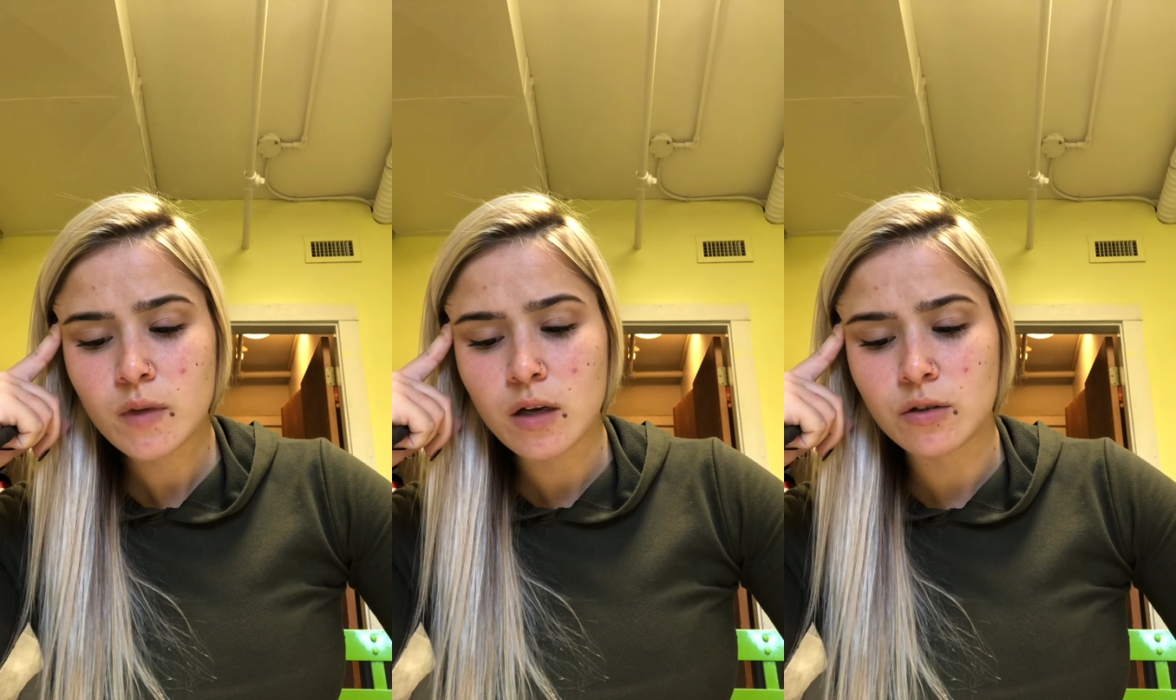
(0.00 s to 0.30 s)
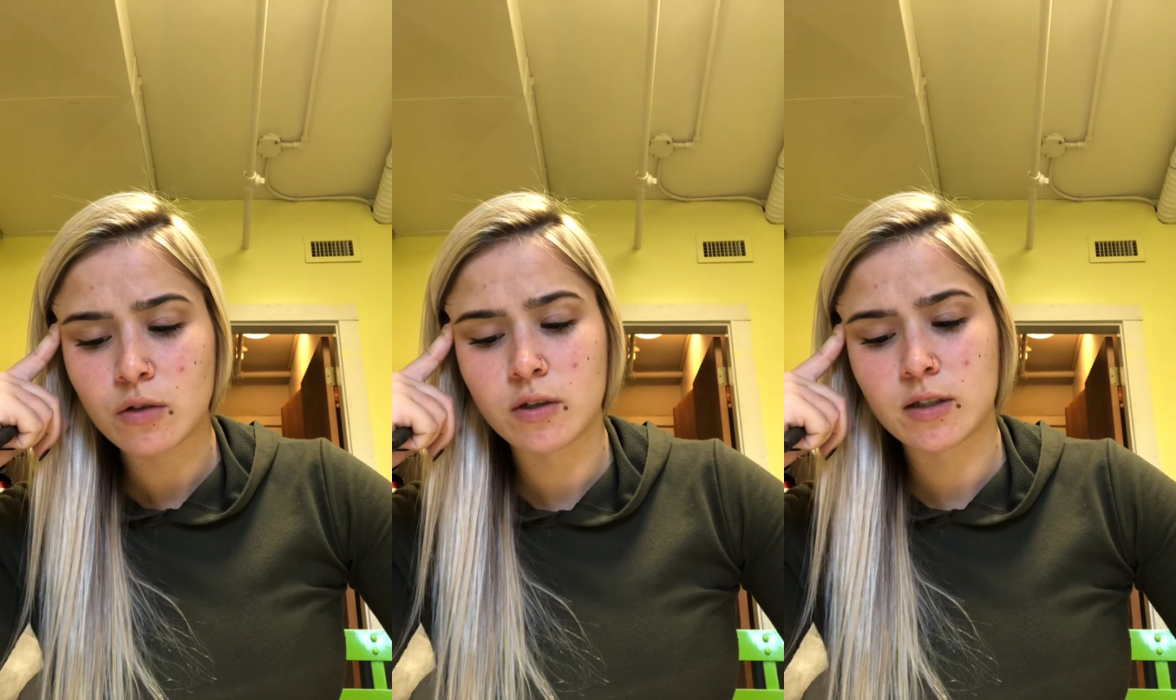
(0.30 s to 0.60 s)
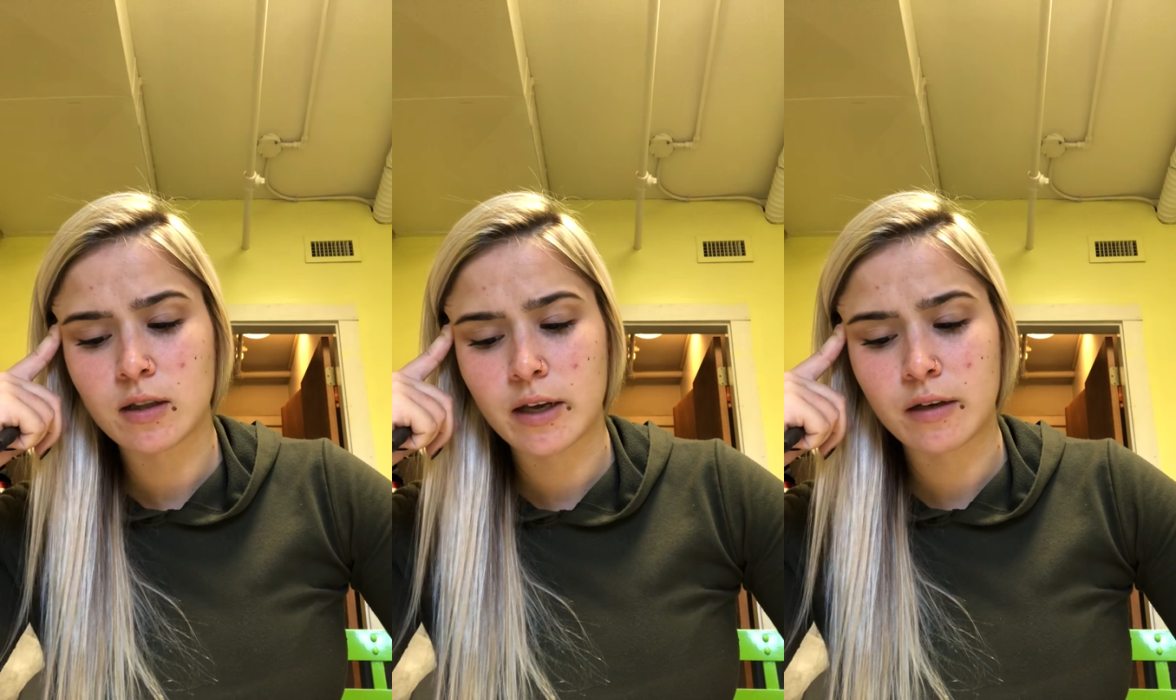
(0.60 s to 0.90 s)
So there's
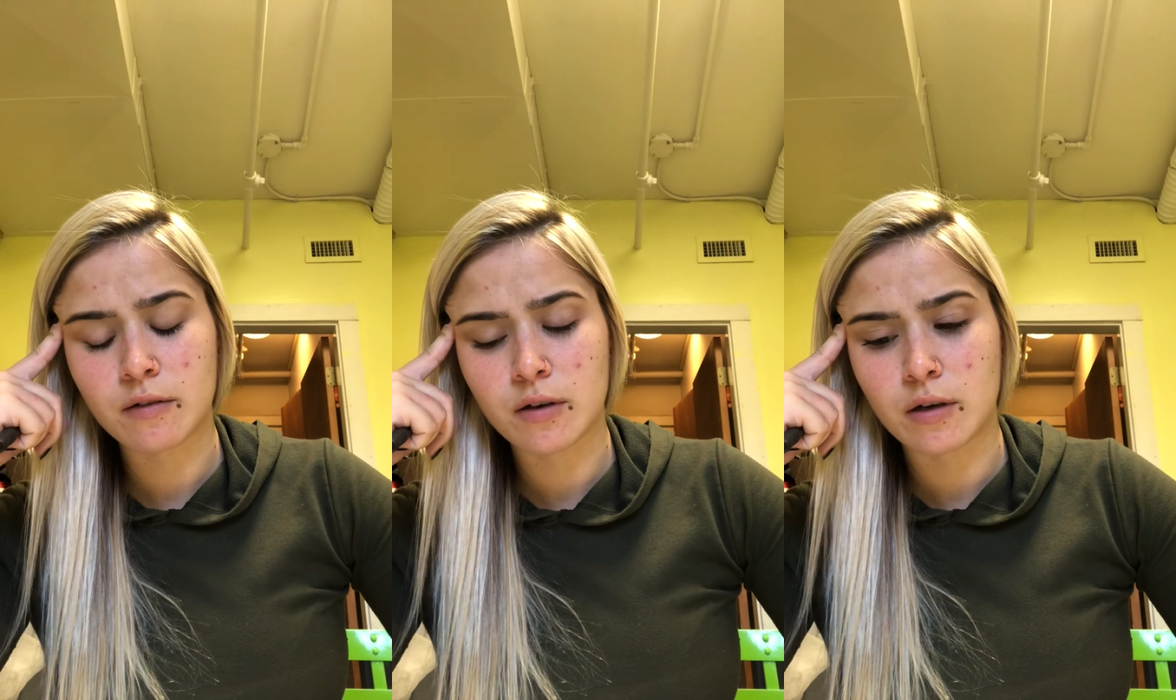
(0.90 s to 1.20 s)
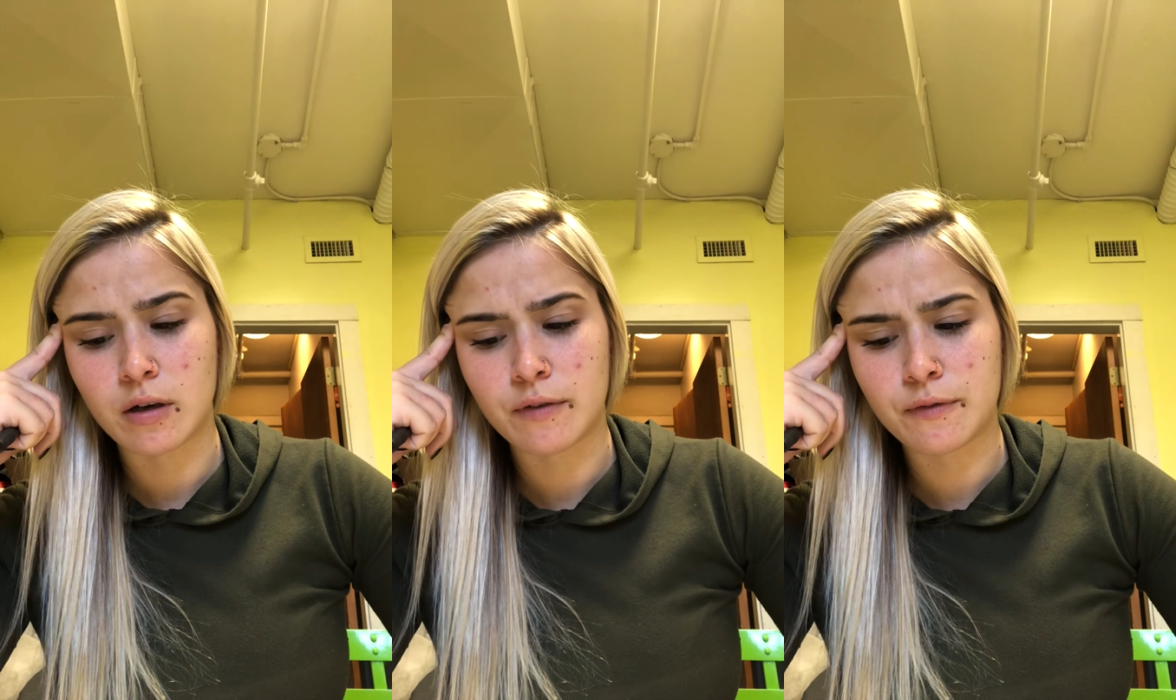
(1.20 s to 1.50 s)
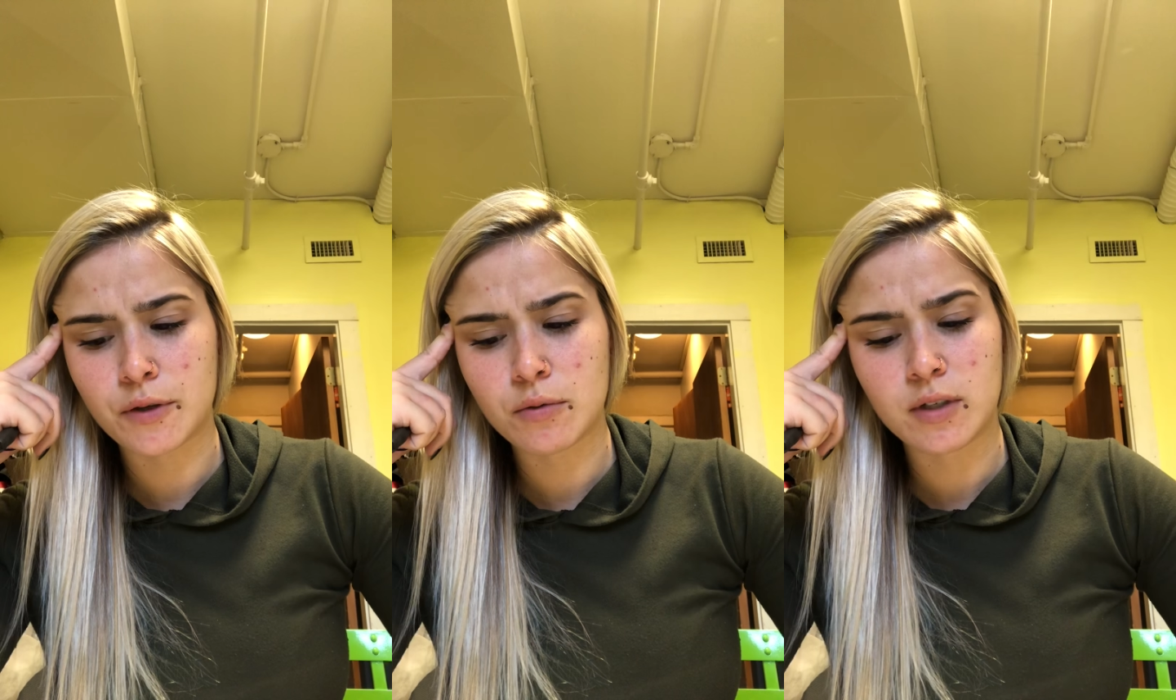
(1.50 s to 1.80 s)
like a
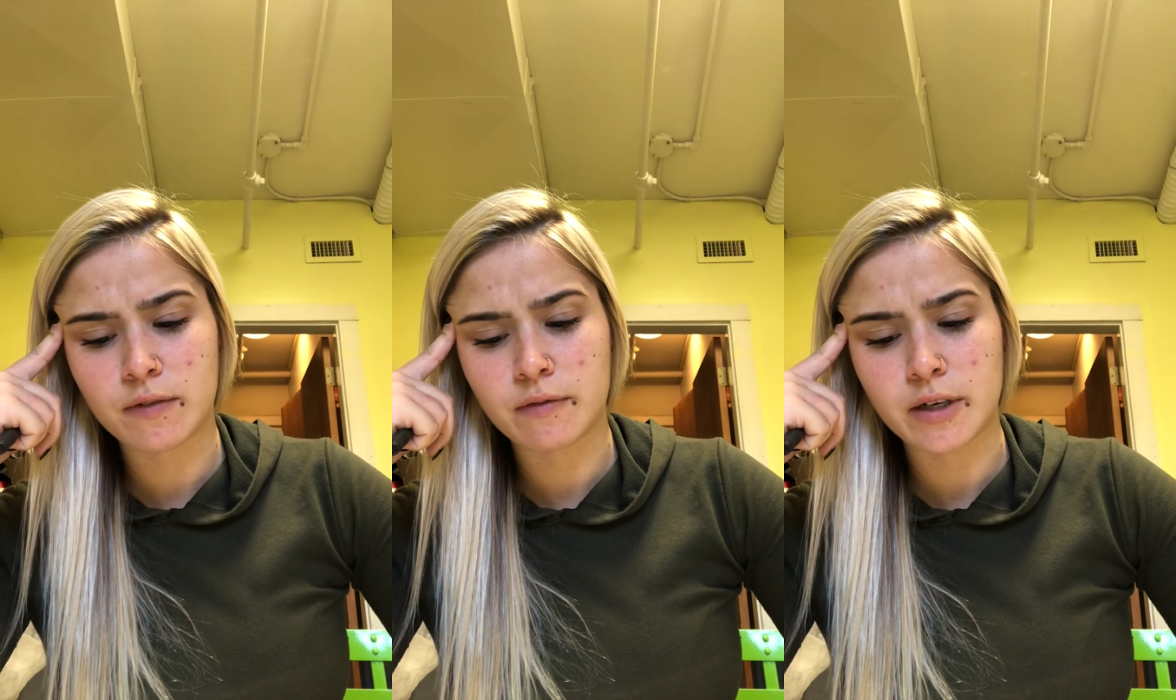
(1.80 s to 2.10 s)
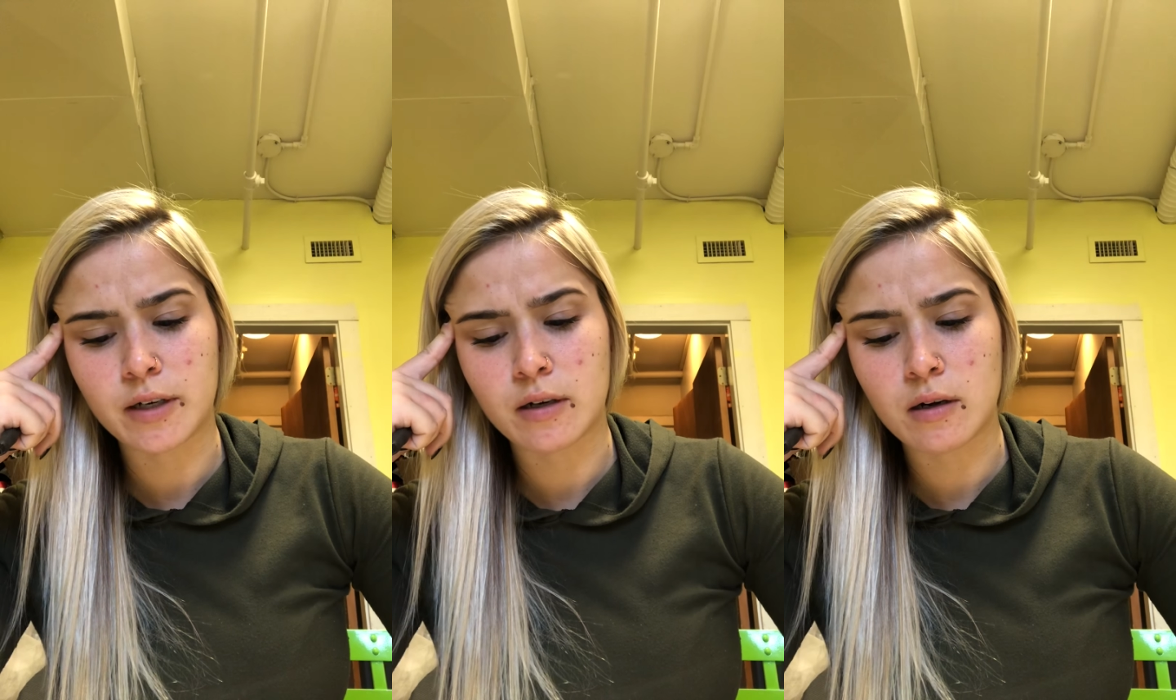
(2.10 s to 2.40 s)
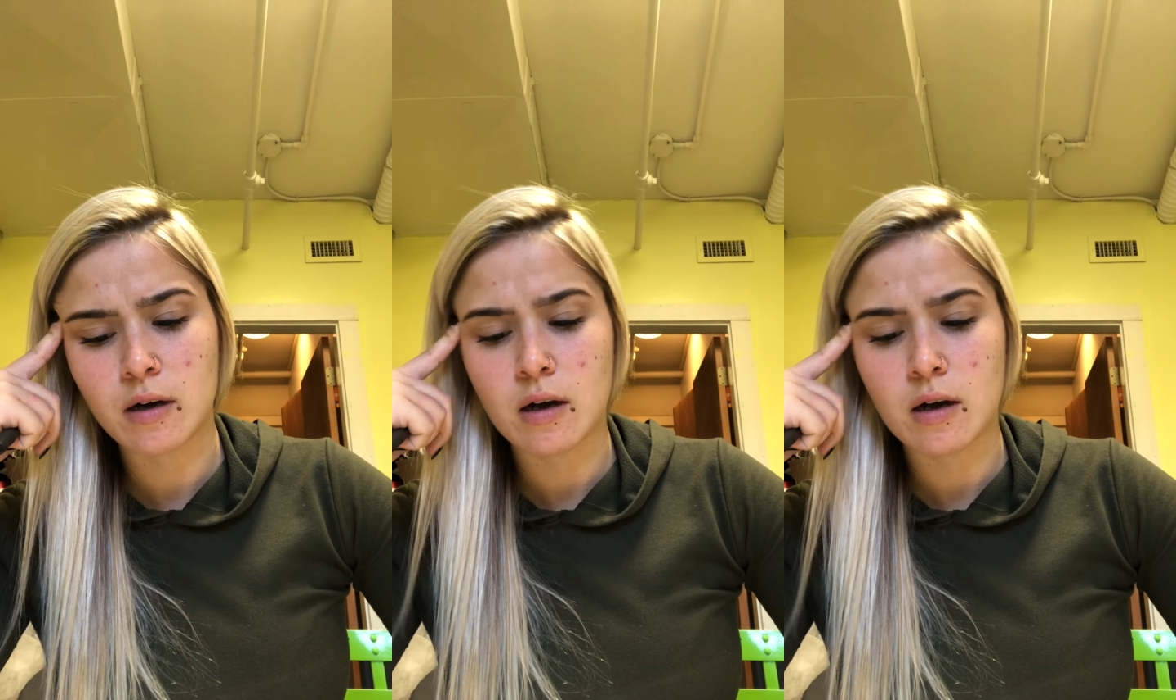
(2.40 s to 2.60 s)
few different